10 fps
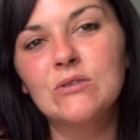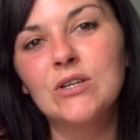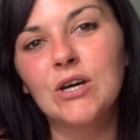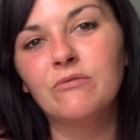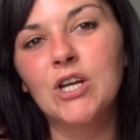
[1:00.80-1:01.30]

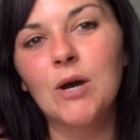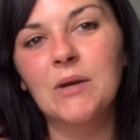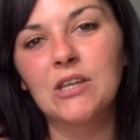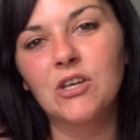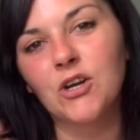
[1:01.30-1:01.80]
love
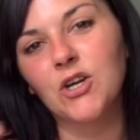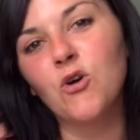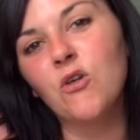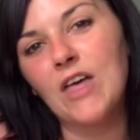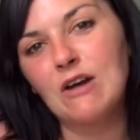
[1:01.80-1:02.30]
knowing that I
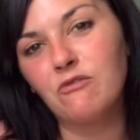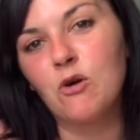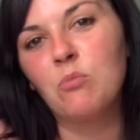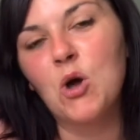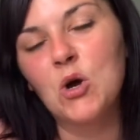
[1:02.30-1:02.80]
got that
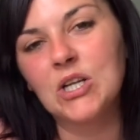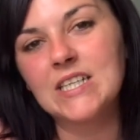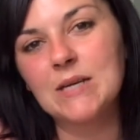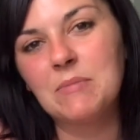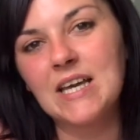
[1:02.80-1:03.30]
from the
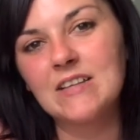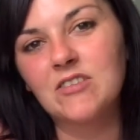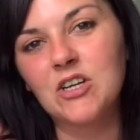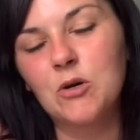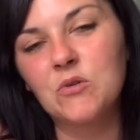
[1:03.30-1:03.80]
holiday place
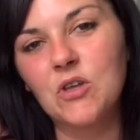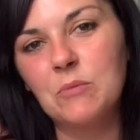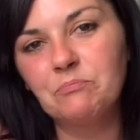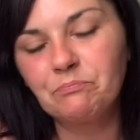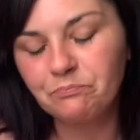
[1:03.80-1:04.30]
that I was on.